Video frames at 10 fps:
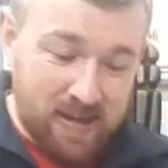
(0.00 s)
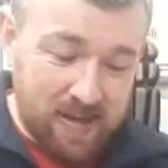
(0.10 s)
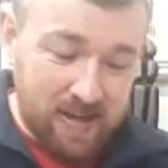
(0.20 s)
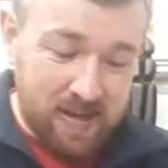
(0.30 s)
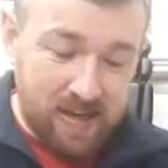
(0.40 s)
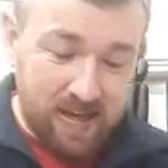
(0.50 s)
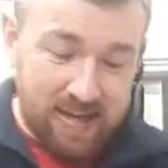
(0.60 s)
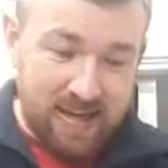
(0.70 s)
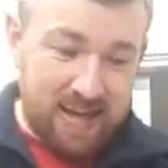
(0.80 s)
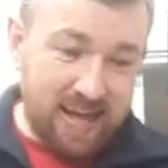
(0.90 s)

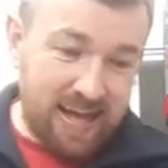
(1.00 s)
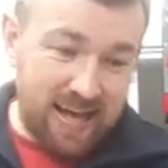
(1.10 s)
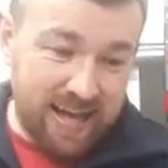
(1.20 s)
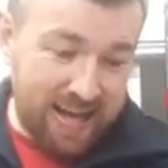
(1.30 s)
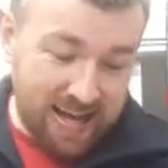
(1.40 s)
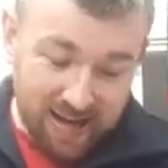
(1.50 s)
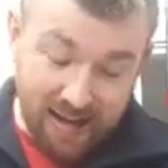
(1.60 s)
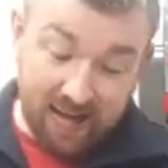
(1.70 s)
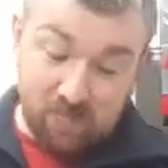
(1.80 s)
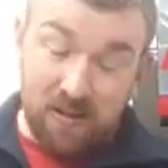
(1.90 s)

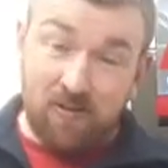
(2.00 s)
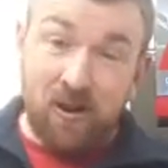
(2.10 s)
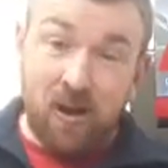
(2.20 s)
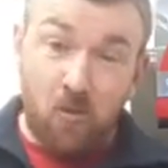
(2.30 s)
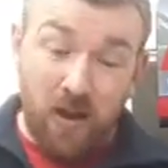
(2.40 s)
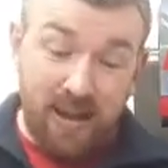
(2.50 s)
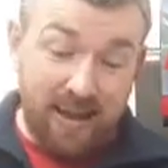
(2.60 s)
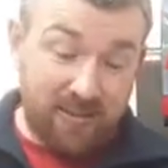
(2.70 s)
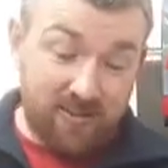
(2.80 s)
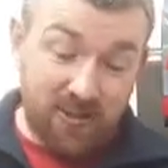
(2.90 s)
And I believe it or not, I quite like